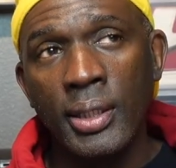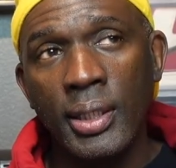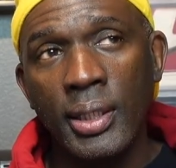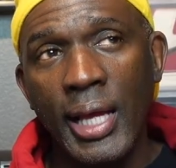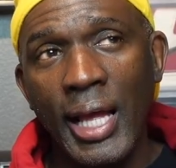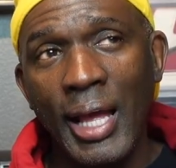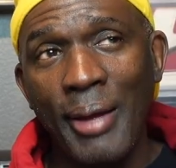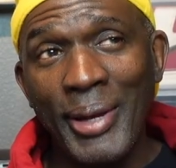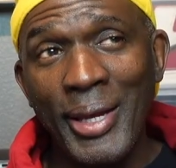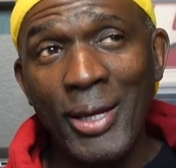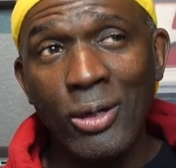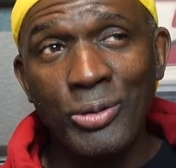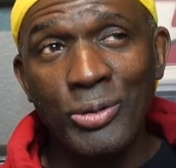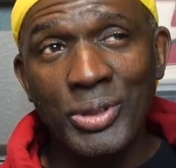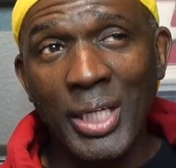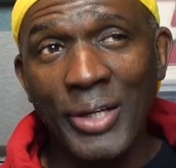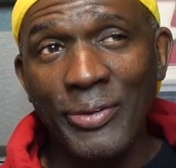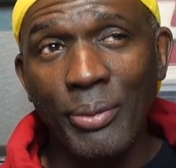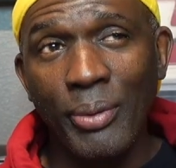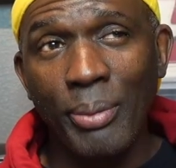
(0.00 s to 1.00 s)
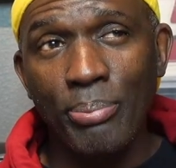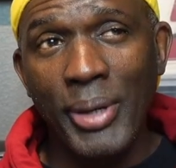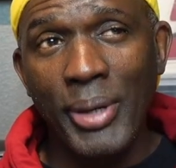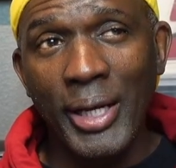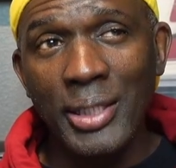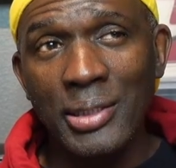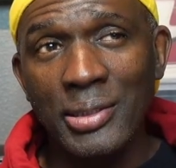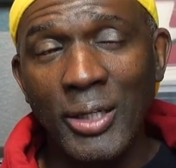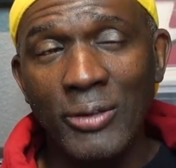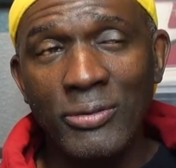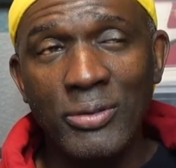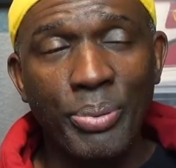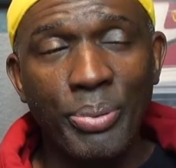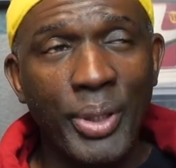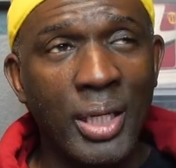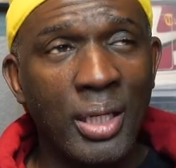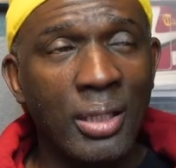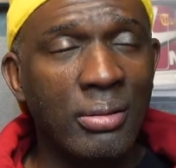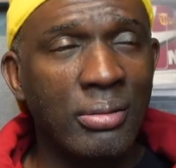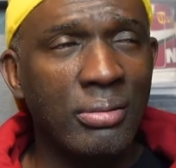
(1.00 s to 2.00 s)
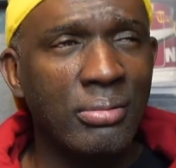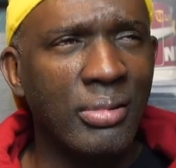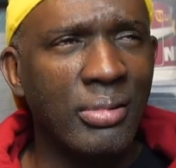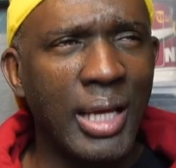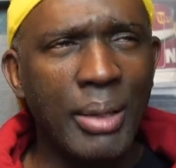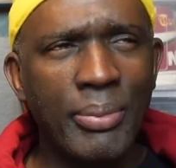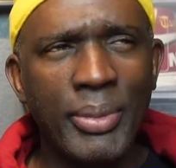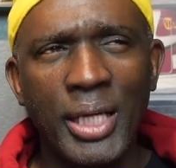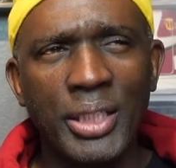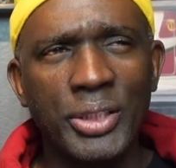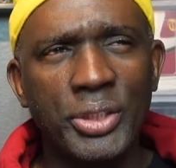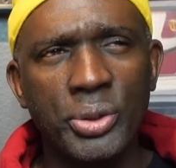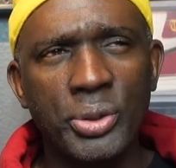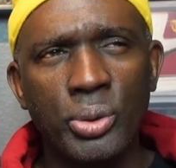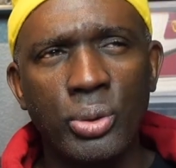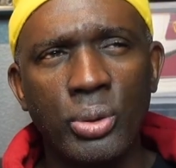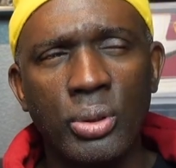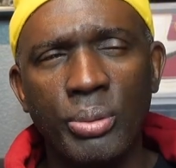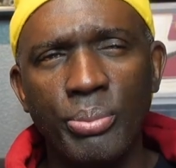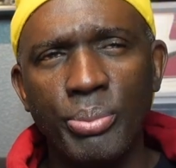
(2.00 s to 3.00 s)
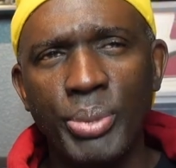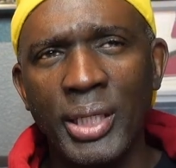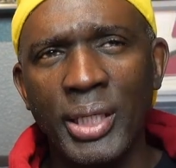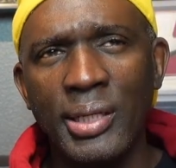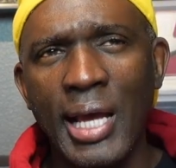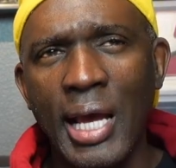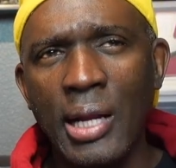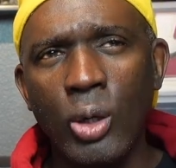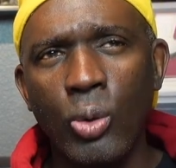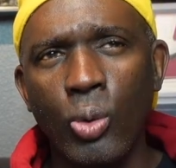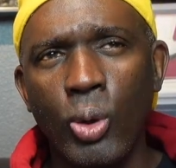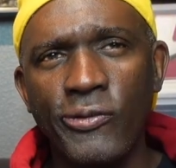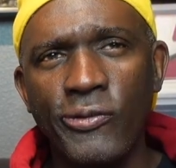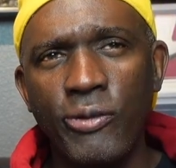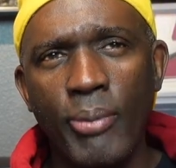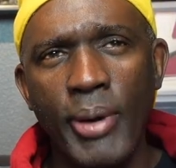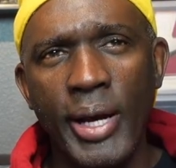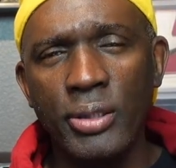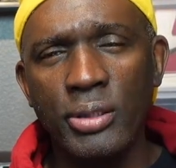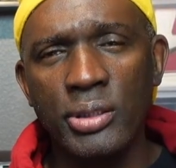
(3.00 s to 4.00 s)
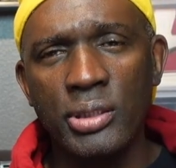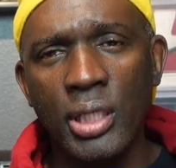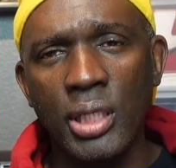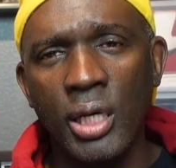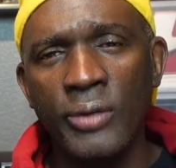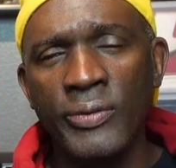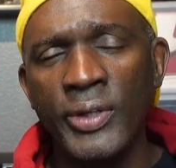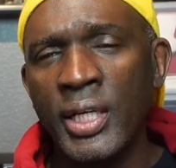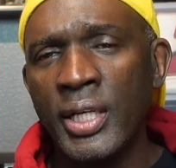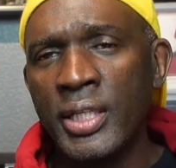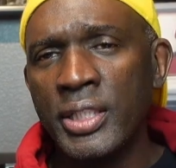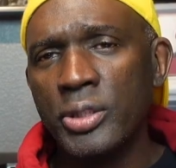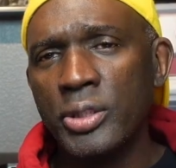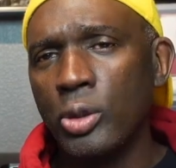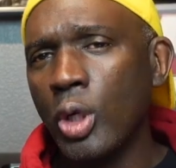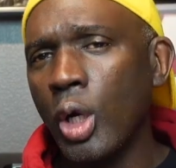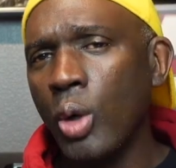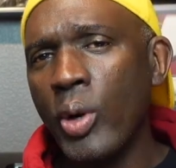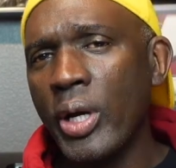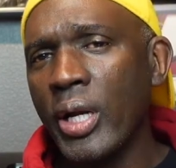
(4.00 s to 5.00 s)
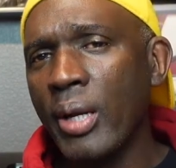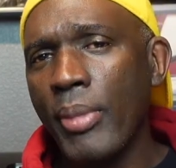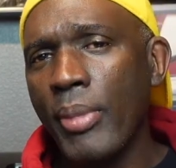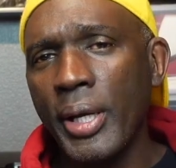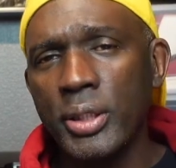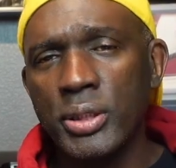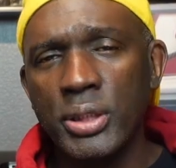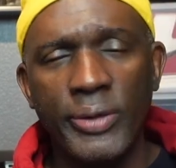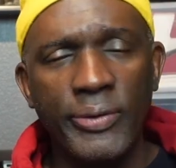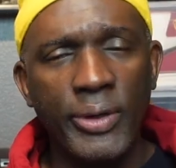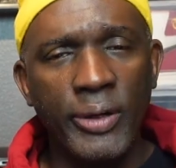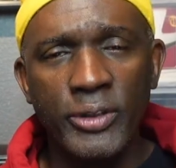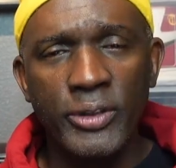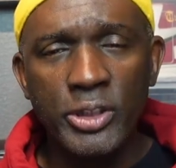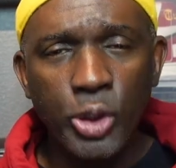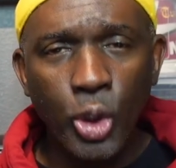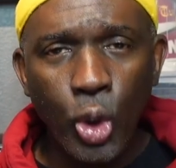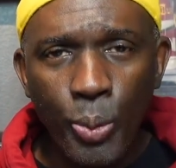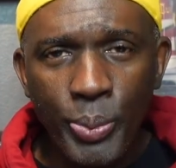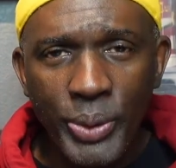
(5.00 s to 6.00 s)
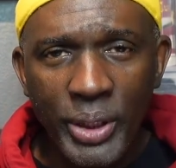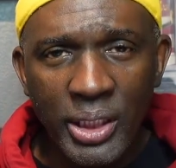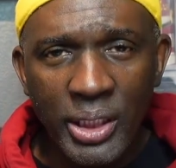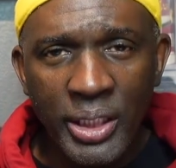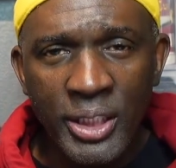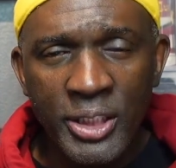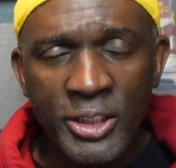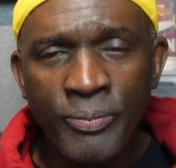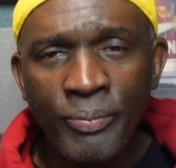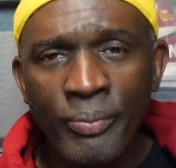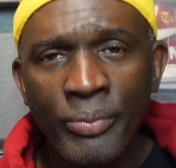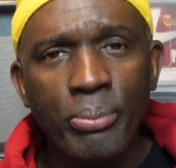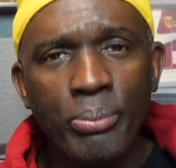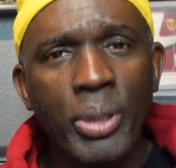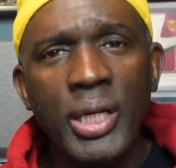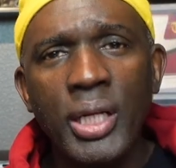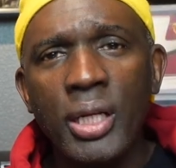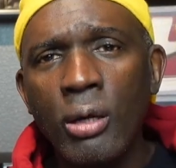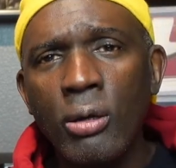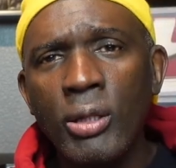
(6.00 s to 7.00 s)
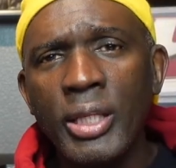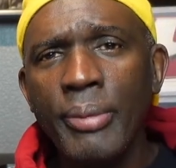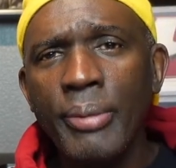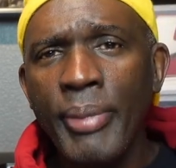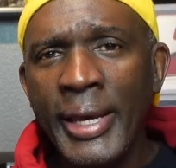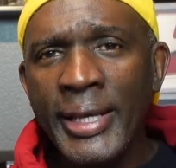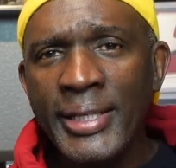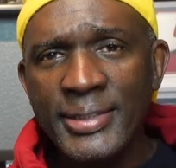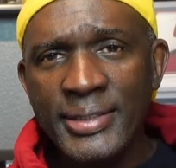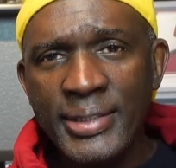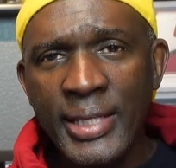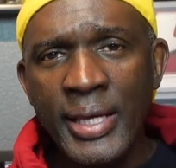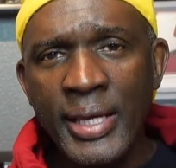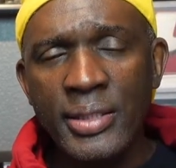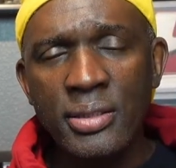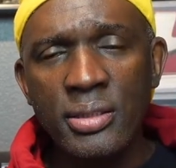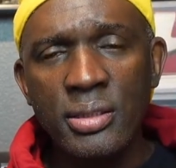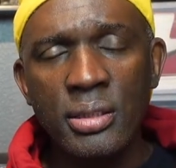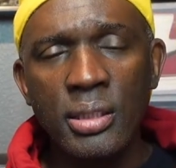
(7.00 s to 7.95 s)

I may own stock in Microsoft, depending. I'm not sure, but I don't work for Microsoft. So no one at Microsoft ever told me this, but it only makes sense.